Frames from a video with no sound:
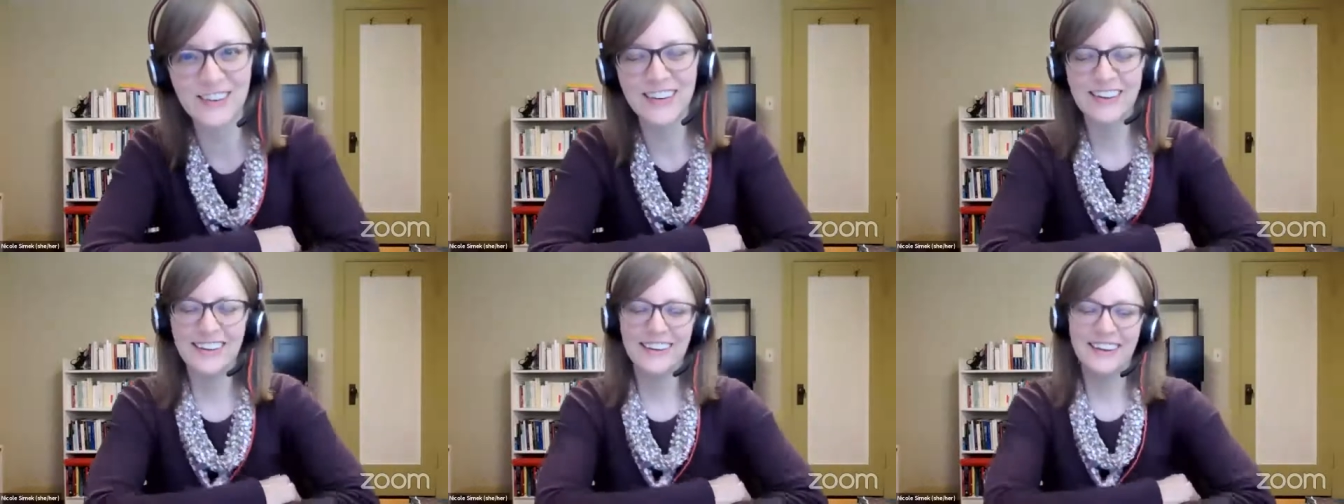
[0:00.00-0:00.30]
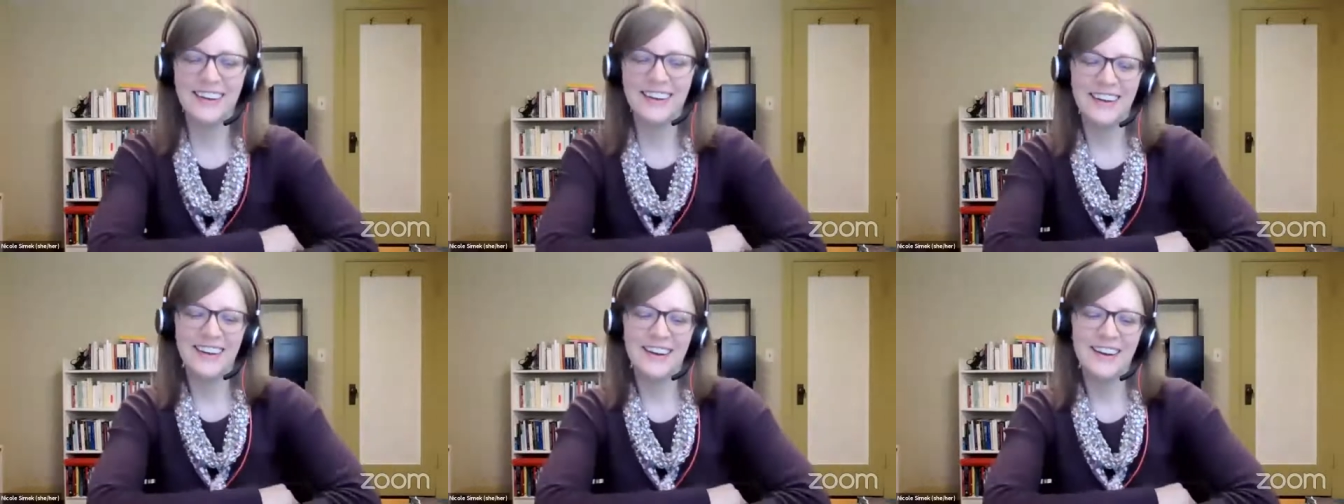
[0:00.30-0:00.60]

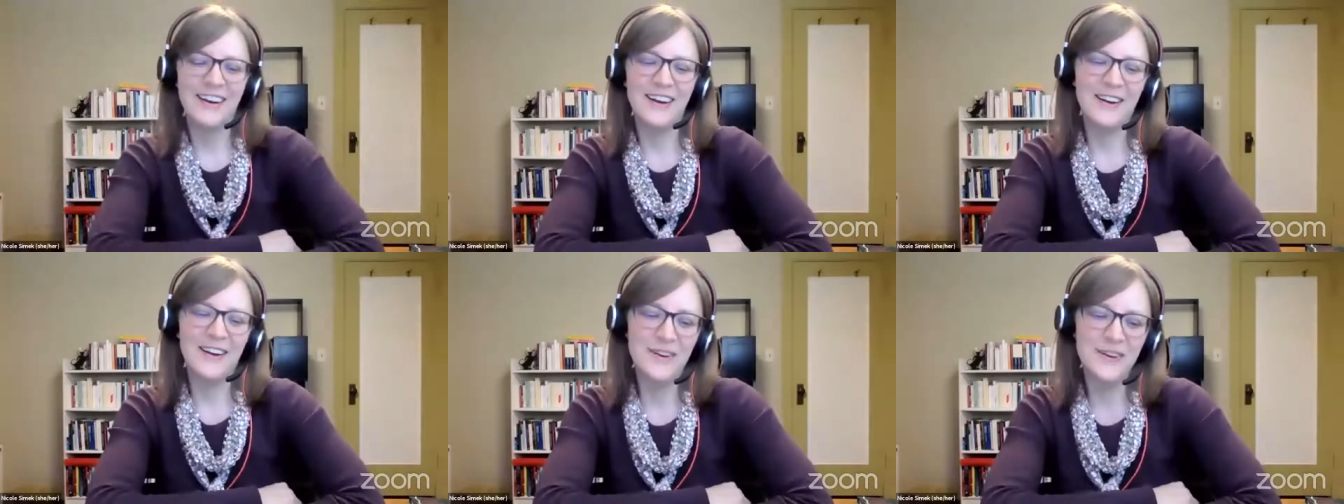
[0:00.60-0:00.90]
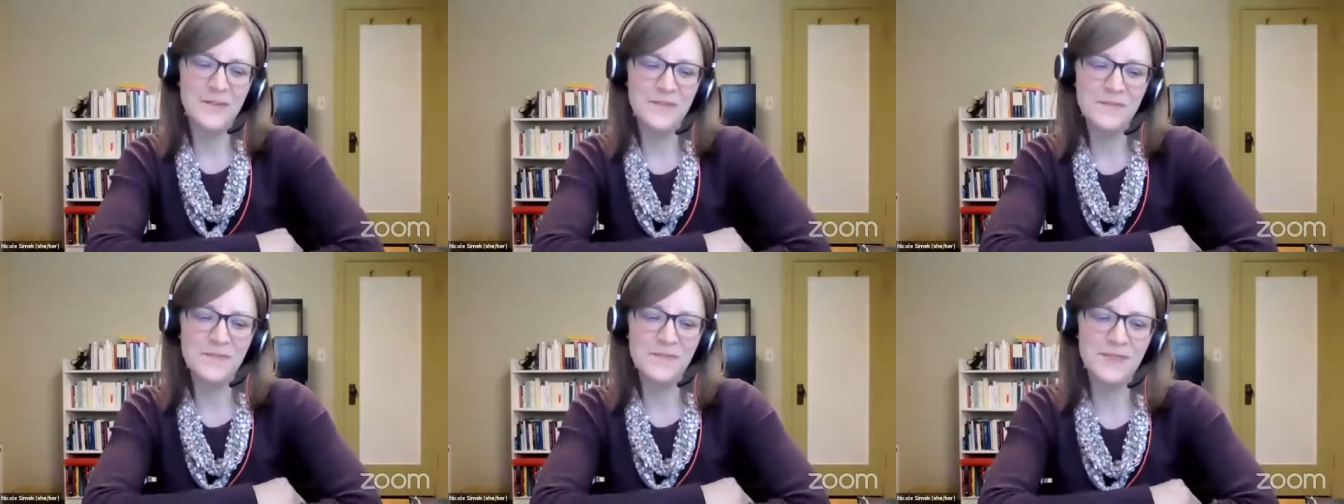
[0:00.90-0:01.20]

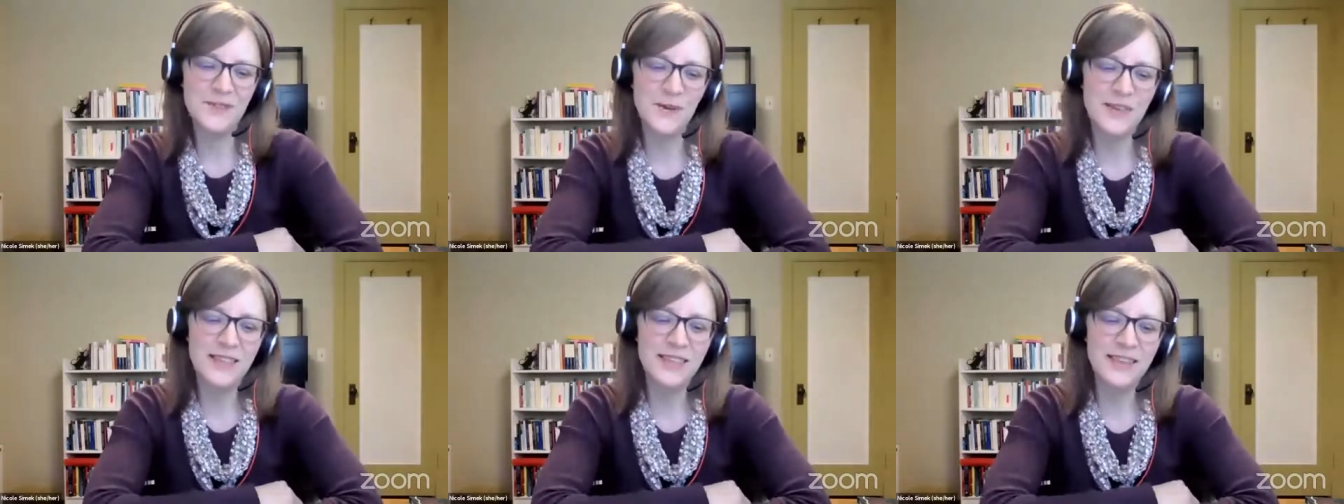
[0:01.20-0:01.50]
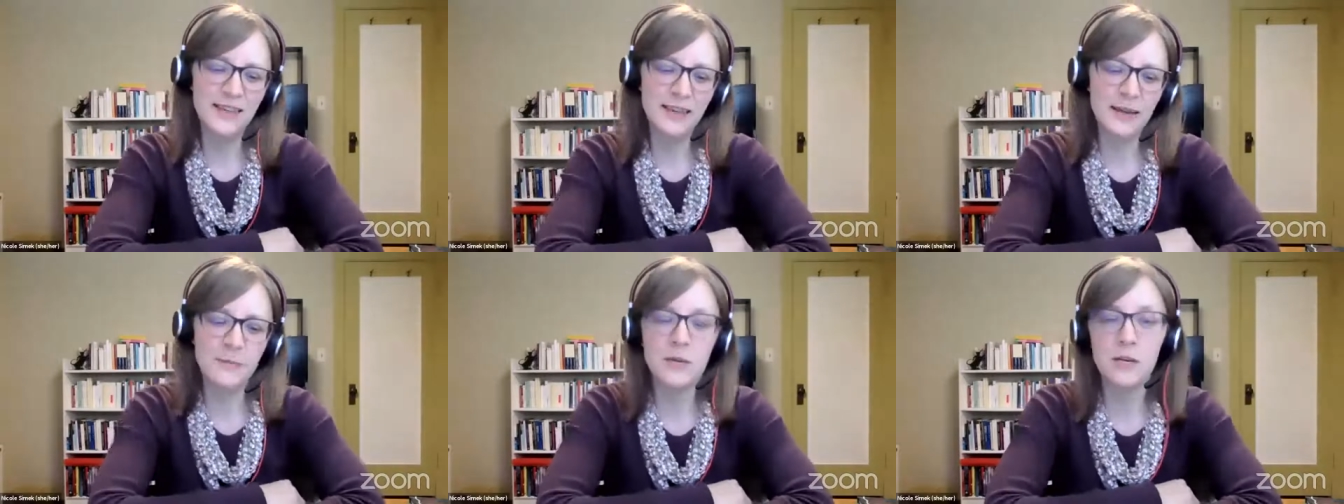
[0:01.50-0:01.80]
So I
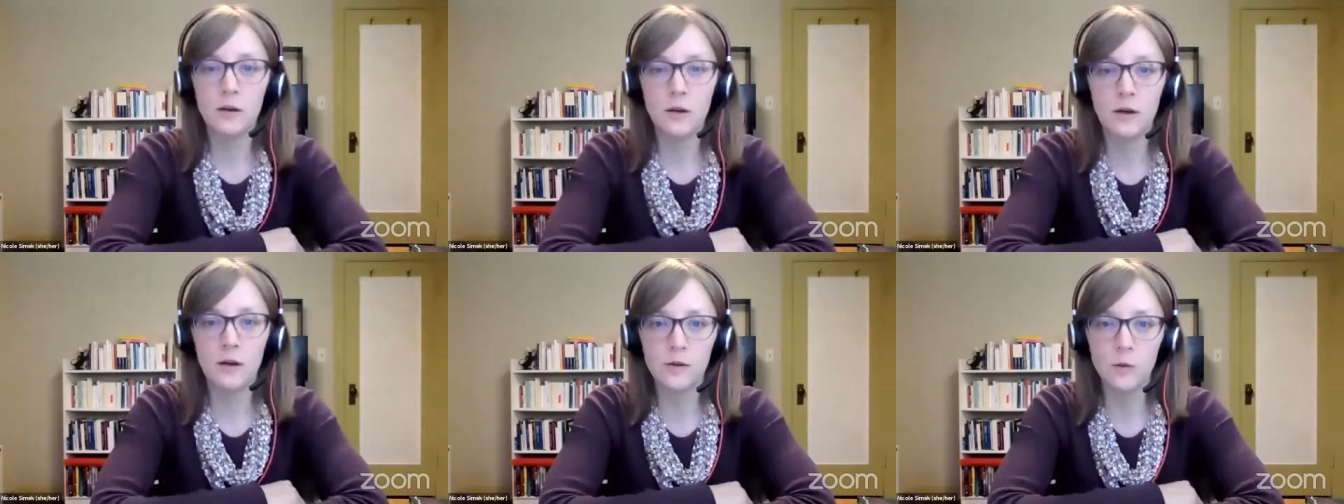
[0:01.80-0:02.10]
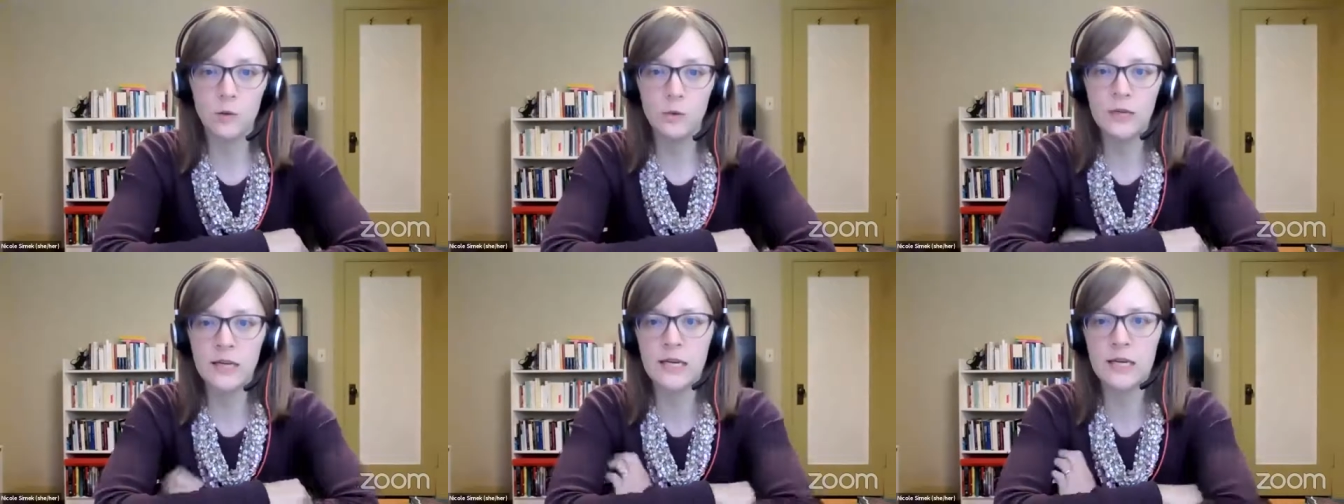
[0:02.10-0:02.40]
think, I mean,
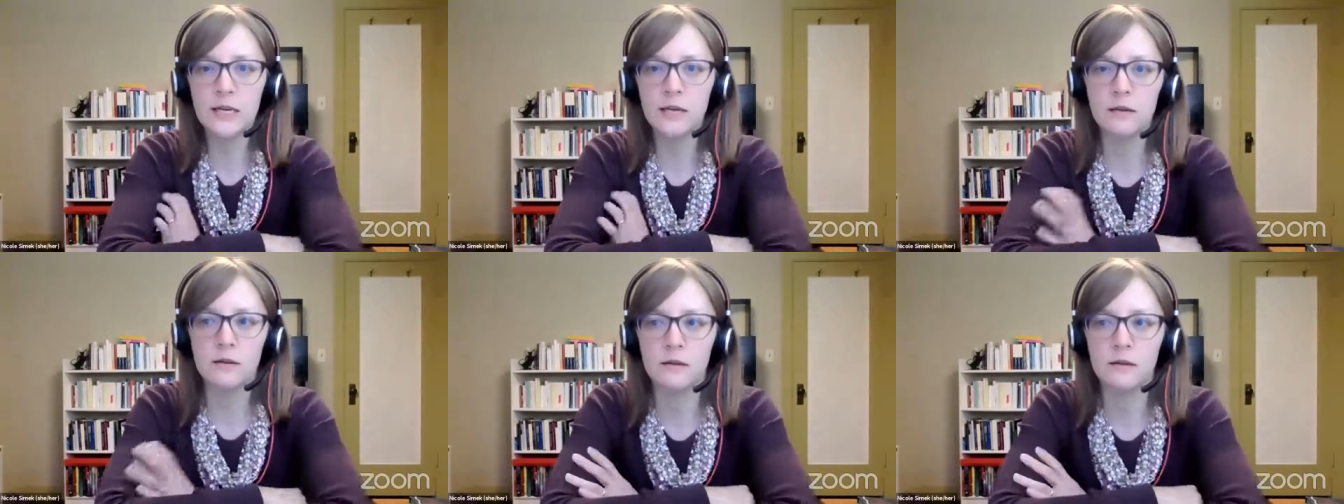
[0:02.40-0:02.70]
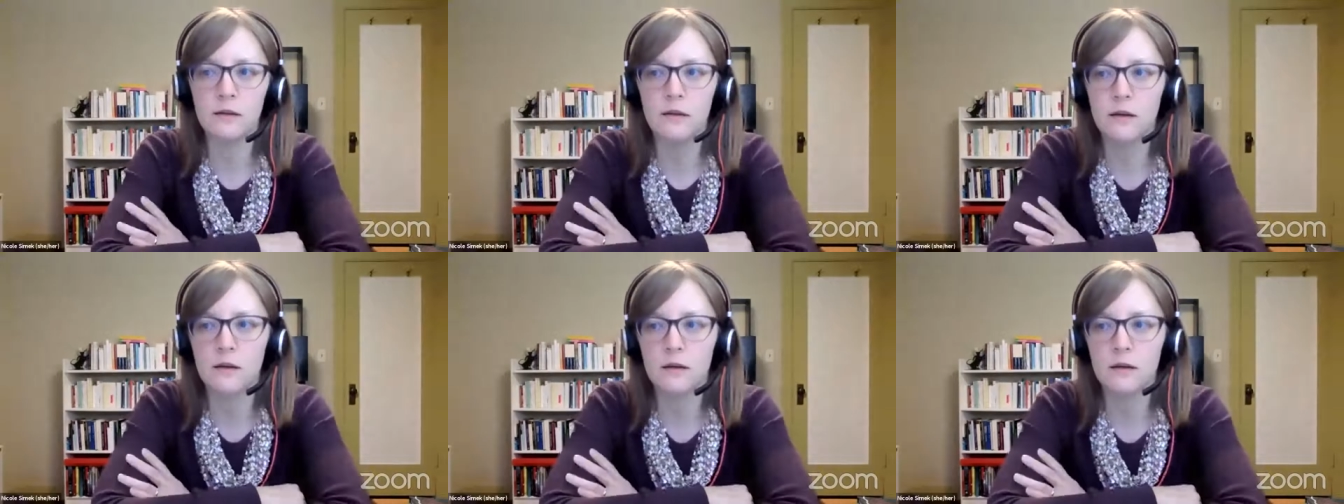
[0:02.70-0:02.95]
Conde